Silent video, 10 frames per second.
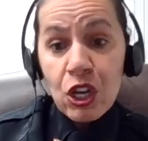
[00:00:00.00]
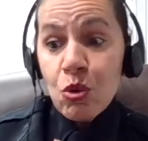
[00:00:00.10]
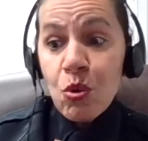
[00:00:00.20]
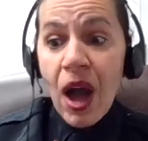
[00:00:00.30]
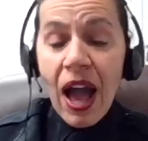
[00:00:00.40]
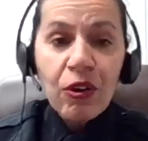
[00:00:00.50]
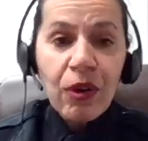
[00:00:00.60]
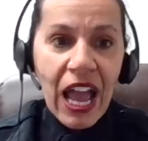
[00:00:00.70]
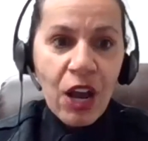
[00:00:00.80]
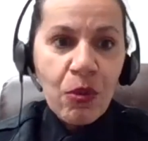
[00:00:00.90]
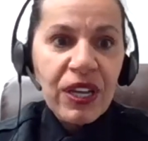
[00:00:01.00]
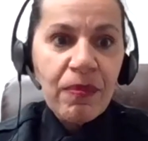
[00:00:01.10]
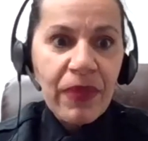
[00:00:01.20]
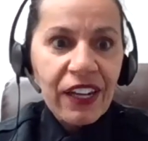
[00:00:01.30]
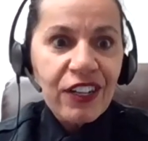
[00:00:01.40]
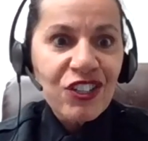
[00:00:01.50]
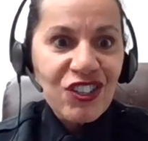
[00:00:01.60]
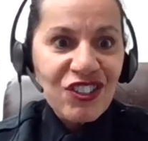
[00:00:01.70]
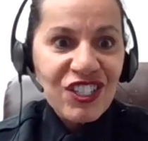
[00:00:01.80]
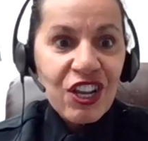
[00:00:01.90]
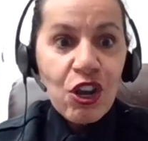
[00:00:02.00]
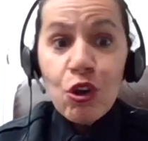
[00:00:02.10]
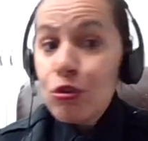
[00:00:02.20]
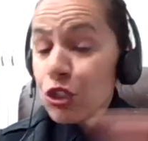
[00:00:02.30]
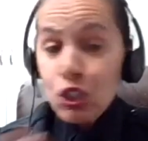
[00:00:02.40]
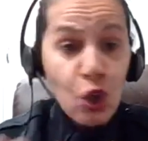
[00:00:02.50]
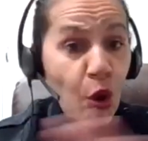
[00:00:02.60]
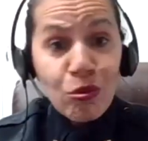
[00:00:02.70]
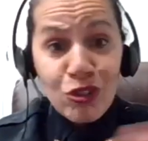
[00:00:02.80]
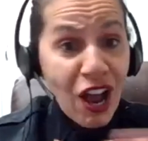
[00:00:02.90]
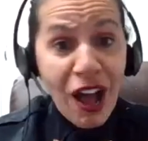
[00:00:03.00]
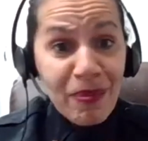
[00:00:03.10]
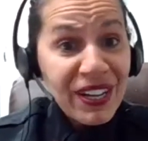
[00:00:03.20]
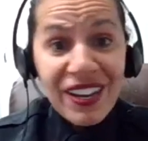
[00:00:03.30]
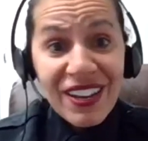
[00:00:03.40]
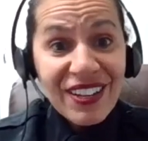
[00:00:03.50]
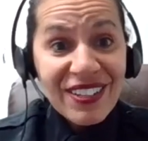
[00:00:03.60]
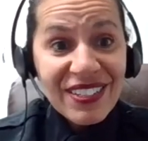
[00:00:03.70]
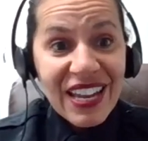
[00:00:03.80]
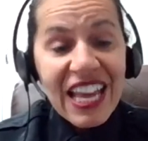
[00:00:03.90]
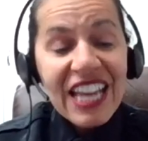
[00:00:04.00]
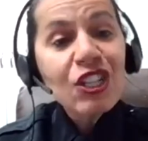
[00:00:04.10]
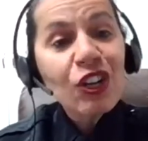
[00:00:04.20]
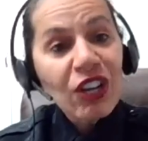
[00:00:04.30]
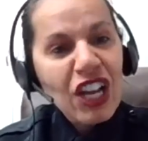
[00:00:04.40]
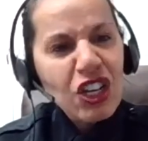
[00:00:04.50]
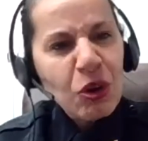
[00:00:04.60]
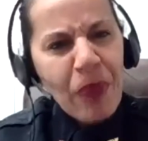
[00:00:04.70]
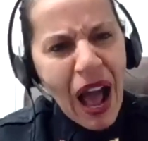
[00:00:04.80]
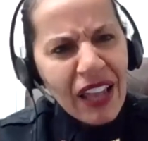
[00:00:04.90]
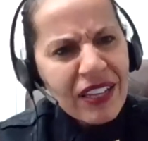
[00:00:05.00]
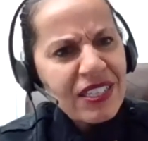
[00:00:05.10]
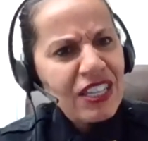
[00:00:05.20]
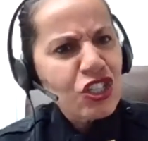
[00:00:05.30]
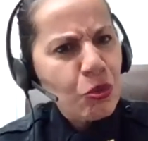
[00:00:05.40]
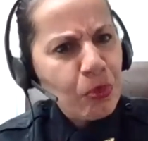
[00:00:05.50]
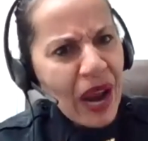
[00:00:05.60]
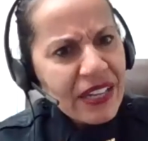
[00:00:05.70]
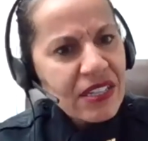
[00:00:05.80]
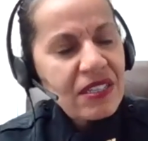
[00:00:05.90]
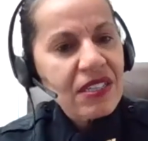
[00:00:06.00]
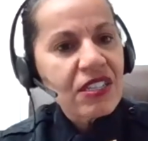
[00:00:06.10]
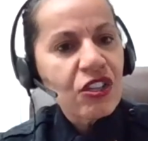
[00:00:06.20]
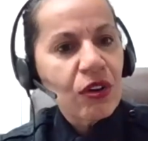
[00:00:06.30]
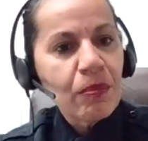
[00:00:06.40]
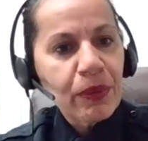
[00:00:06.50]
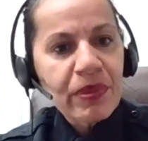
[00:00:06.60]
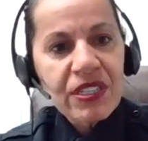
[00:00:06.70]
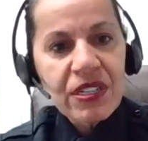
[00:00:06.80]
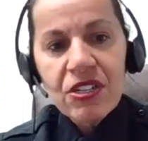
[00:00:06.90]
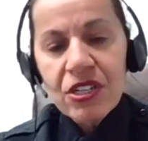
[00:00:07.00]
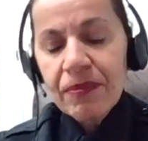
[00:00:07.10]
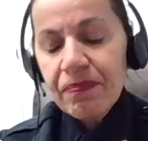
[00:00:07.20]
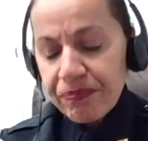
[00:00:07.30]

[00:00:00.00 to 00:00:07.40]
You hire equity managers whose sole job it is to look at your policies, your practices, and your implementation.